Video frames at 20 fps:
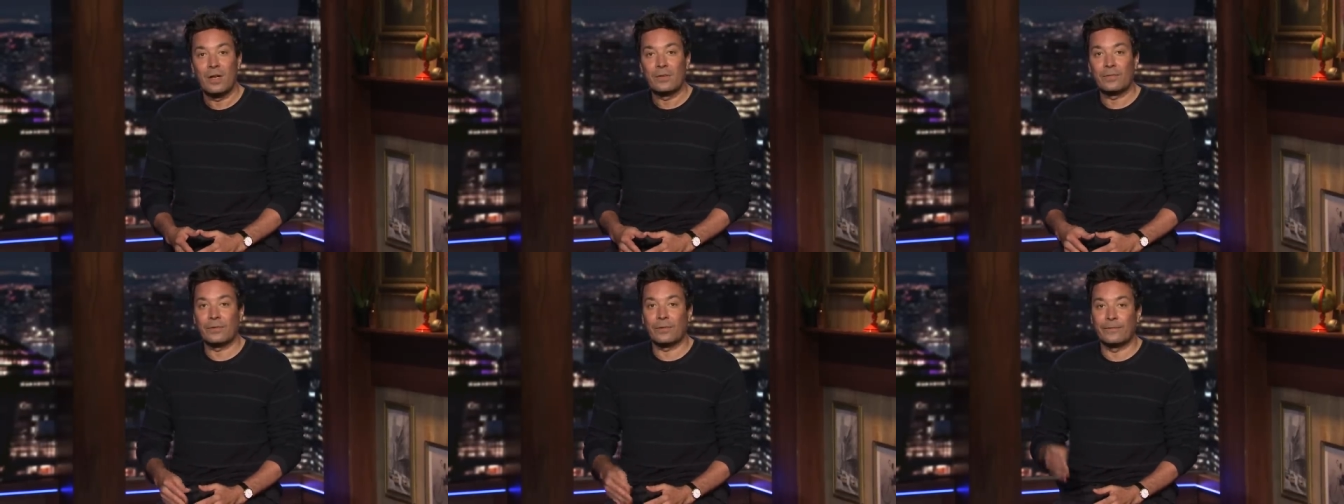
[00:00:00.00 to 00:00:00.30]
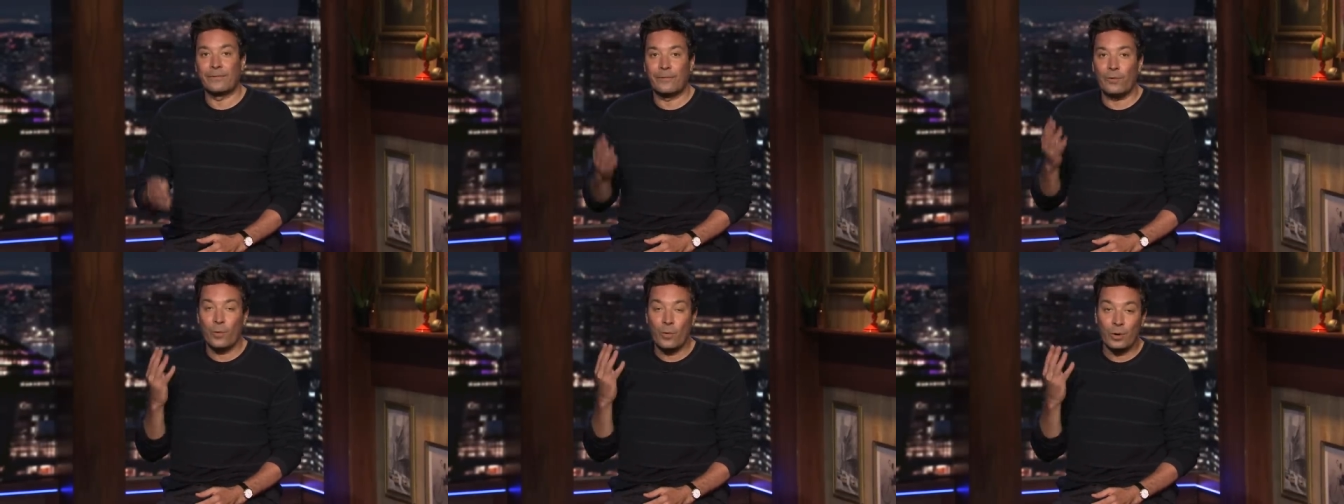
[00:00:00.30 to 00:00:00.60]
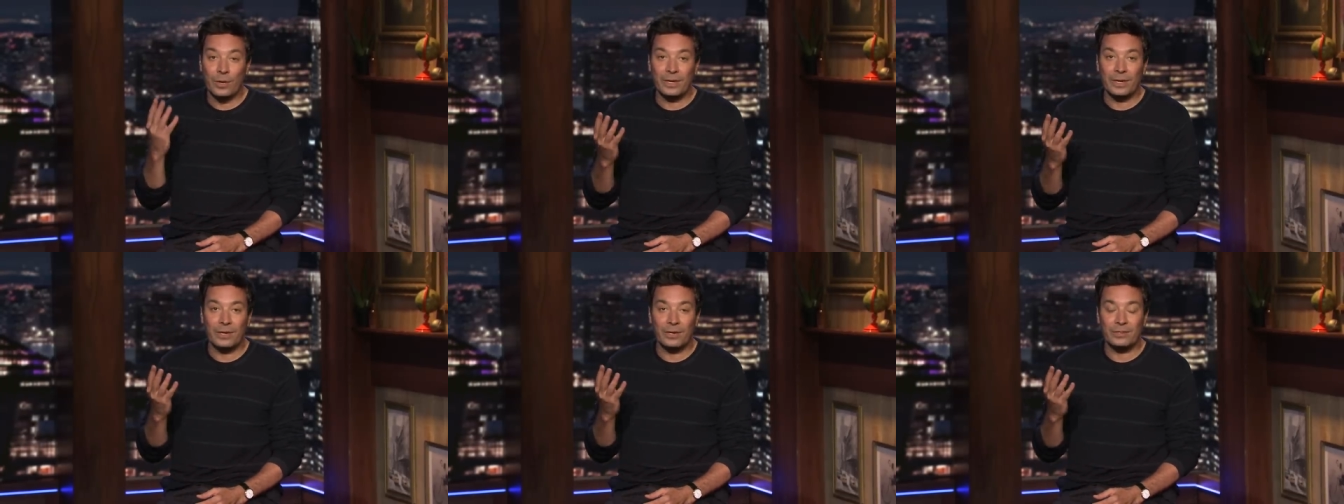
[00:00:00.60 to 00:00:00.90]
for
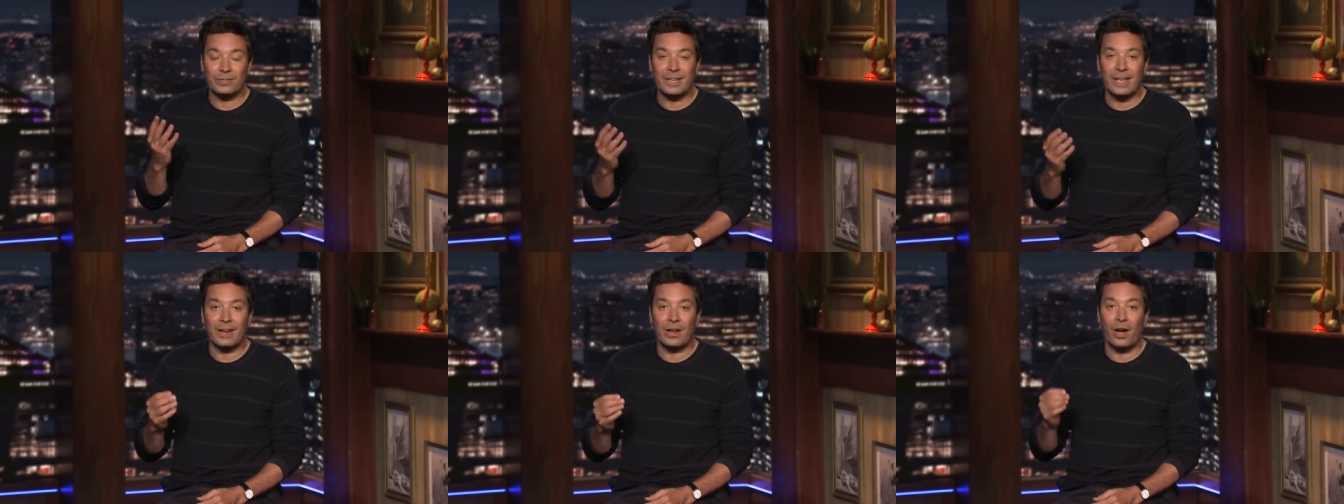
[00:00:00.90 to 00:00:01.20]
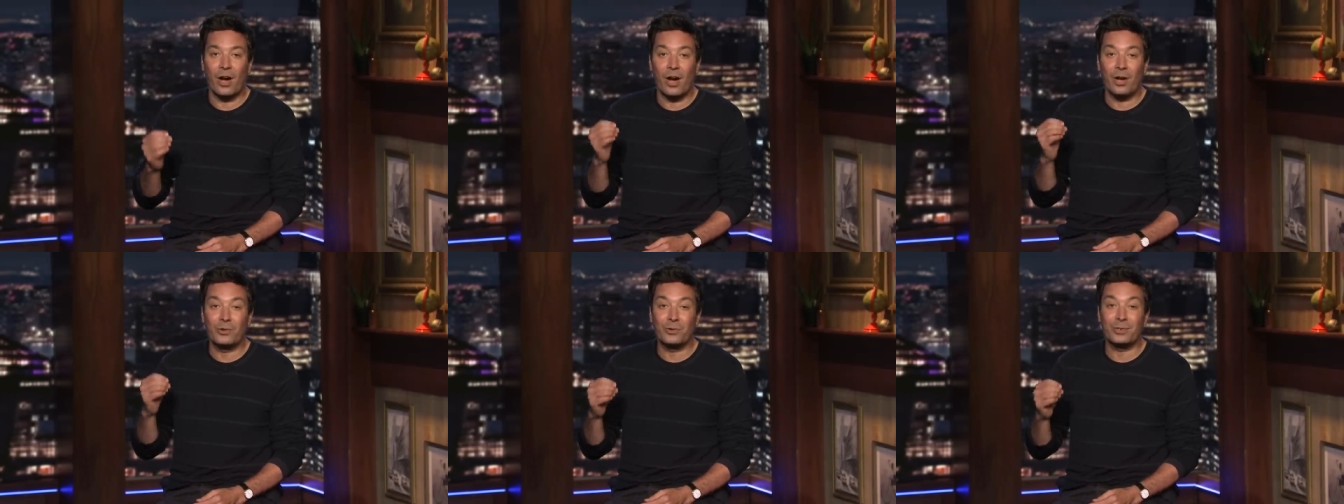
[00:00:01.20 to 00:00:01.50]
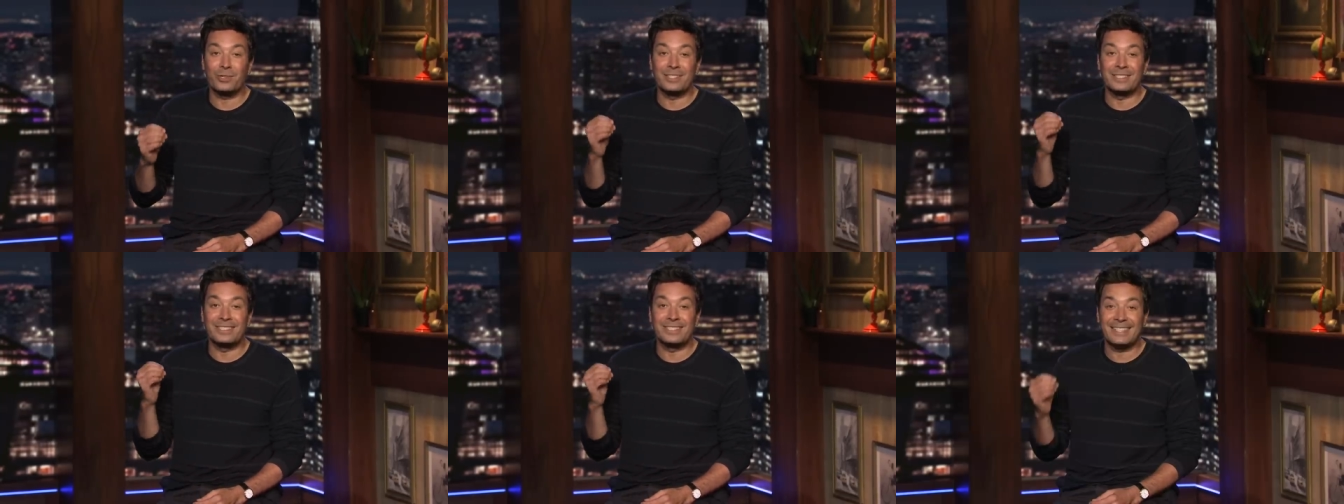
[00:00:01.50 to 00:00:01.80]
4 years and
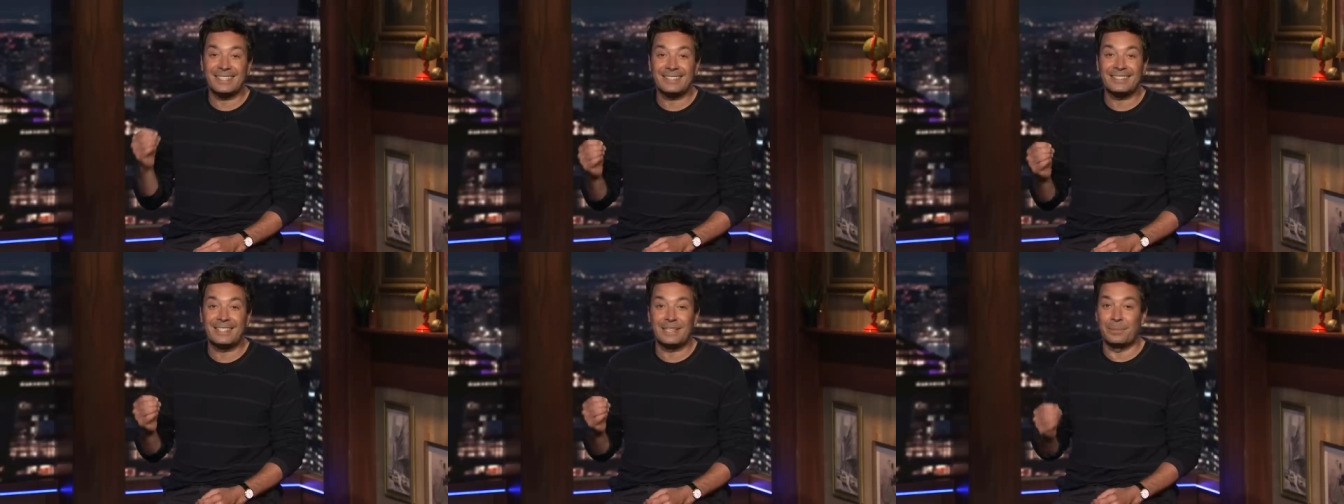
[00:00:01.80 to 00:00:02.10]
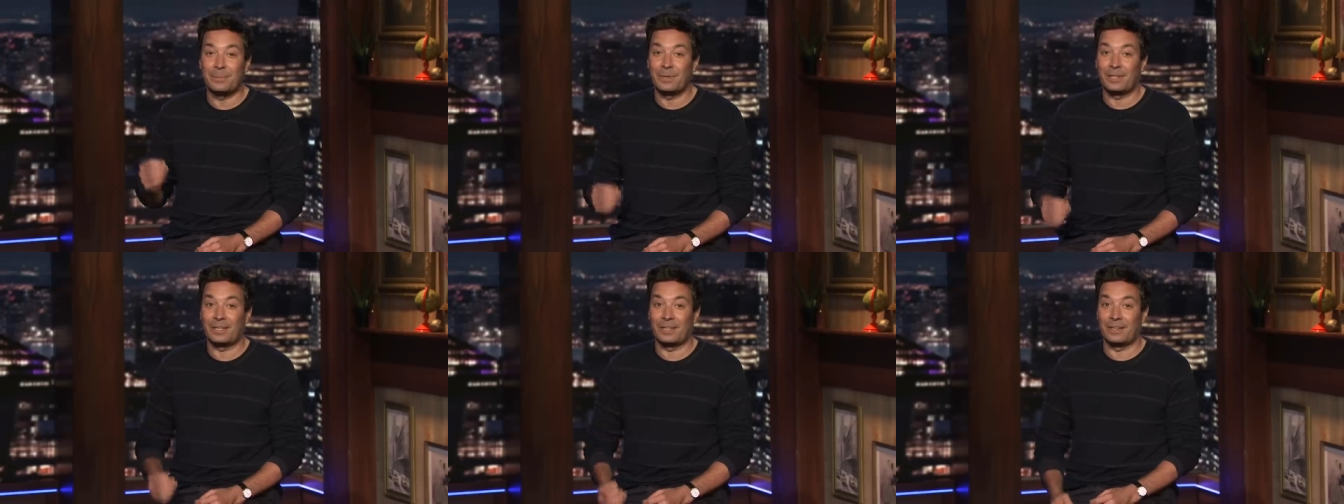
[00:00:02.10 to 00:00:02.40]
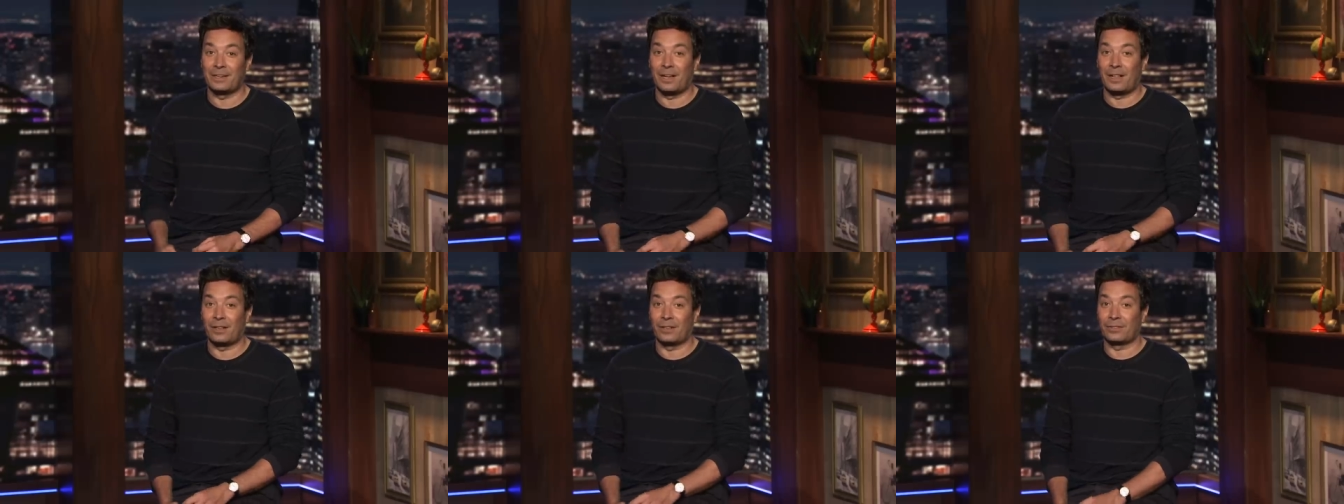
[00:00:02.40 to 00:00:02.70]
$160 million.